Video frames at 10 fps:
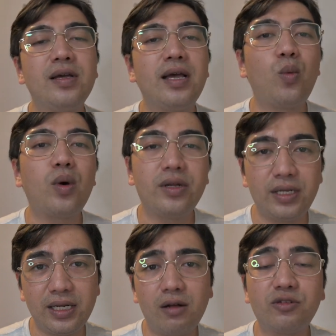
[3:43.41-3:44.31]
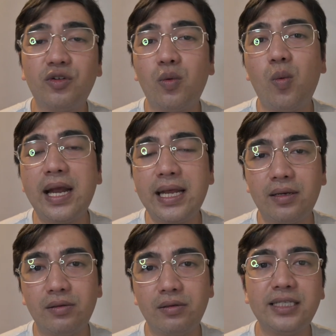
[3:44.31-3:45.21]
I wanted an ultra wide
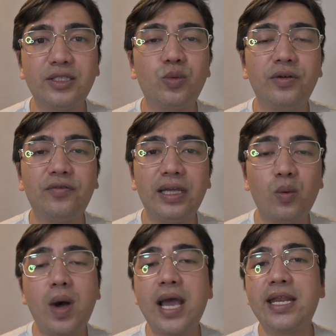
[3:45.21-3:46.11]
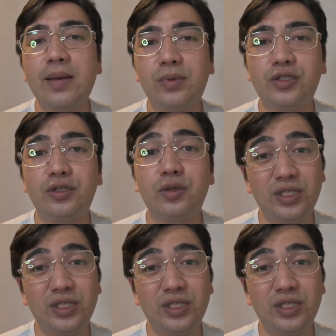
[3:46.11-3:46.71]
angle lens with a wide aperture,